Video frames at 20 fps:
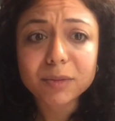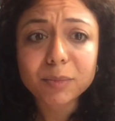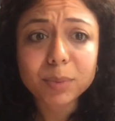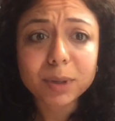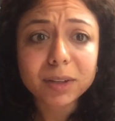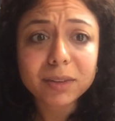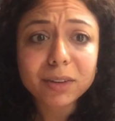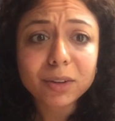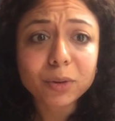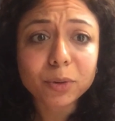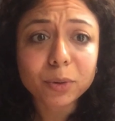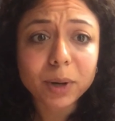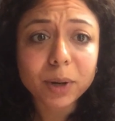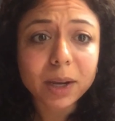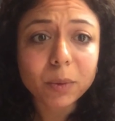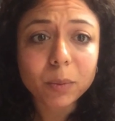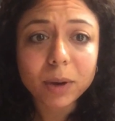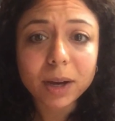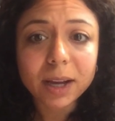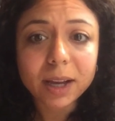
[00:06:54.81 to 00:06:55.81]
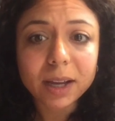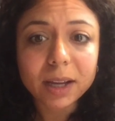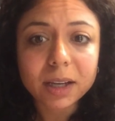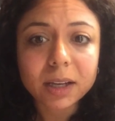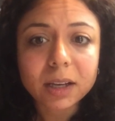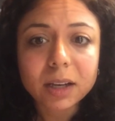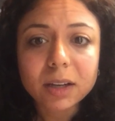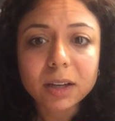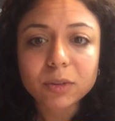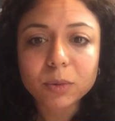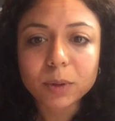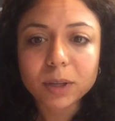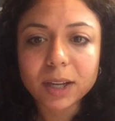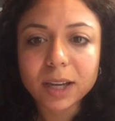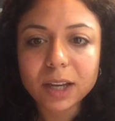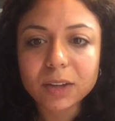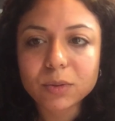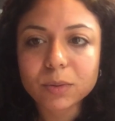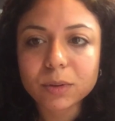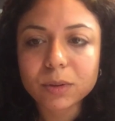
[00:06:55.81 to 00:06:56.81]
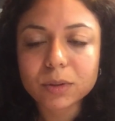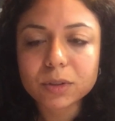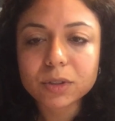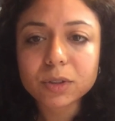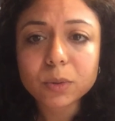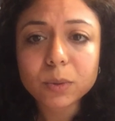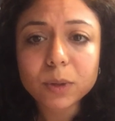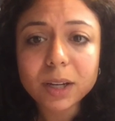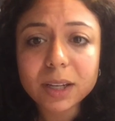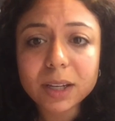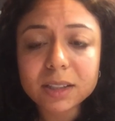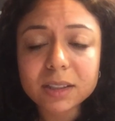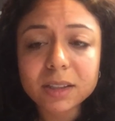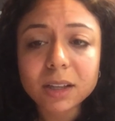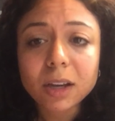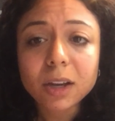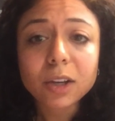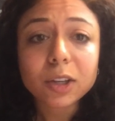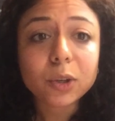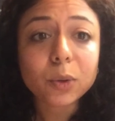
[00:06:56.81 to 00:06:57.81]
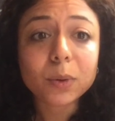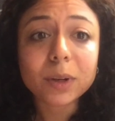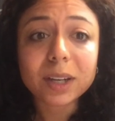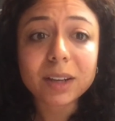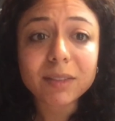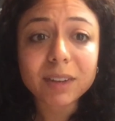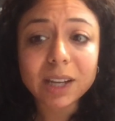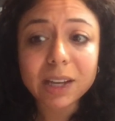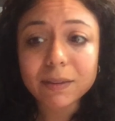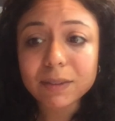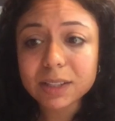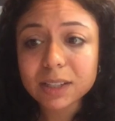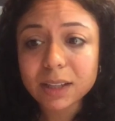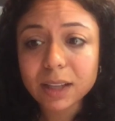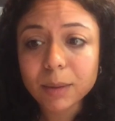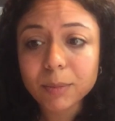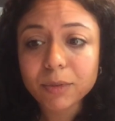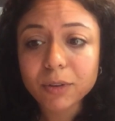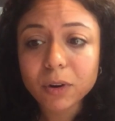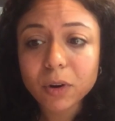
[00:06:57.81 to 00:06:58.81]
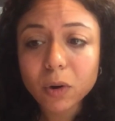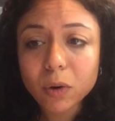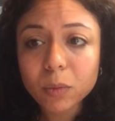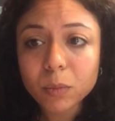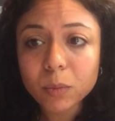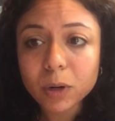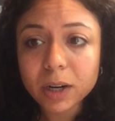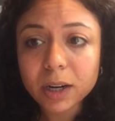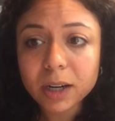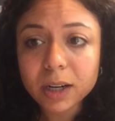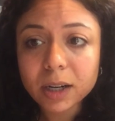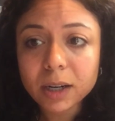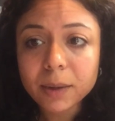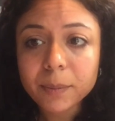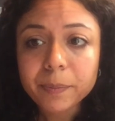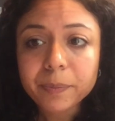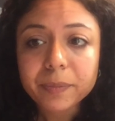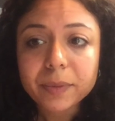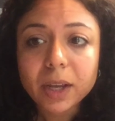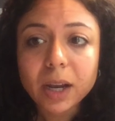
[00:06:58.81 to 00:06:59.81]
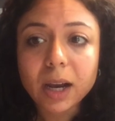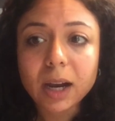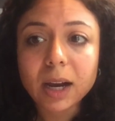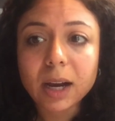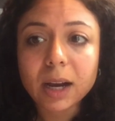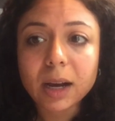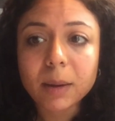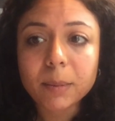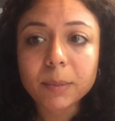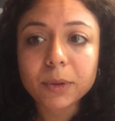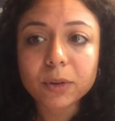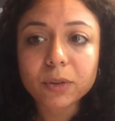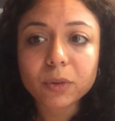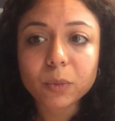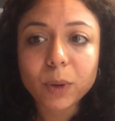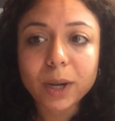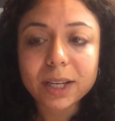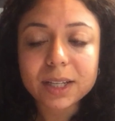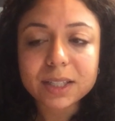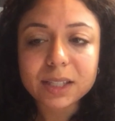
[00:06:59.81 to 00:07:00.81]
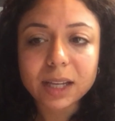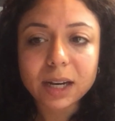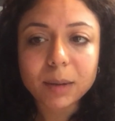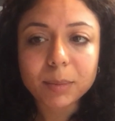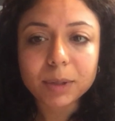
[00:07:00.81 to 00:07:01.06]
but it's a great way to engage with your students. You could even give it to them for homework. There's a way to set up